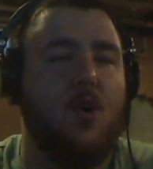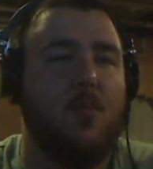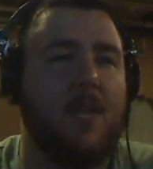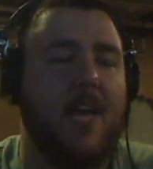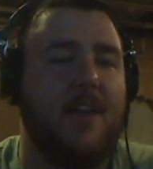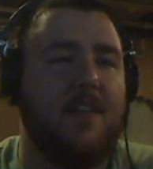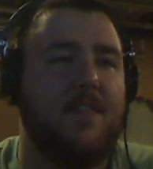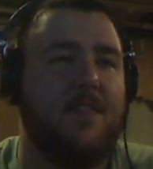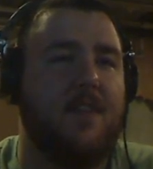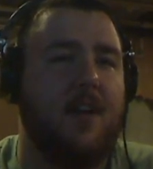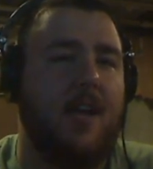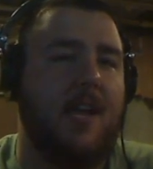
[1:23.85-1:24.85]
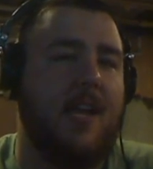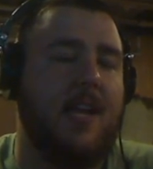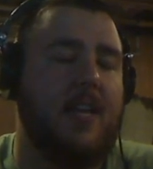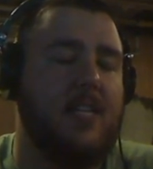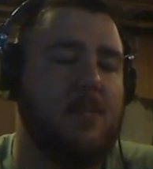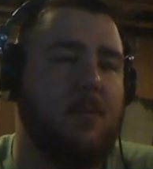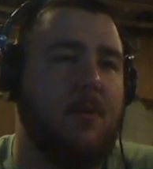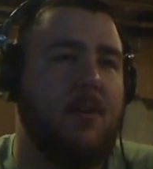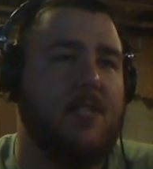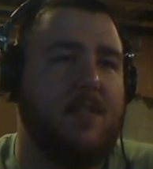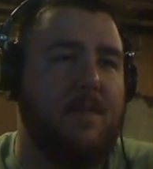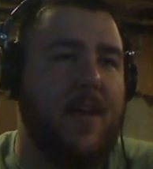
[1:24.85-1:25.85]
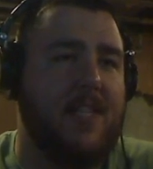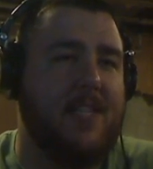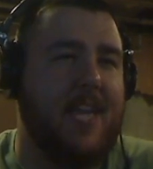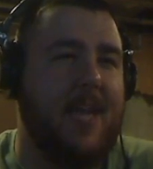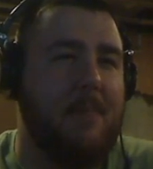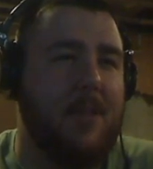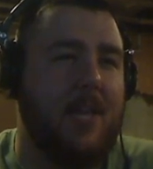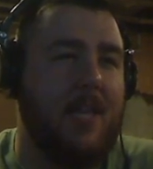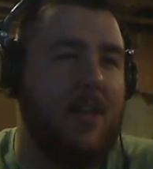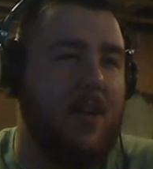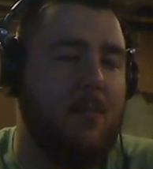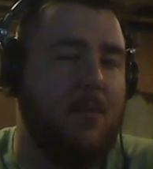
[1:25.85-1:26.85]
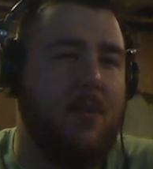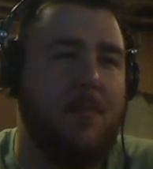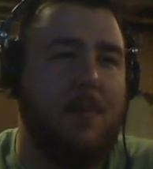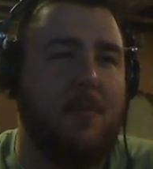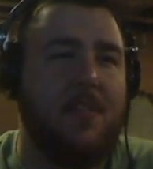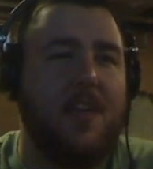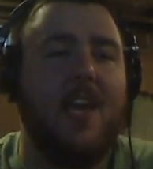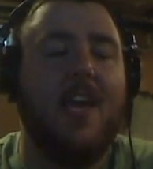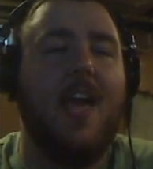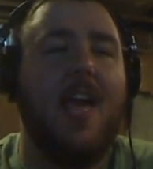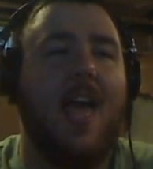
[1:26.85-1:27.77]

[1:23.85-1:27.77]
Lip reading: life in esports affects gameplay a lot more than people think.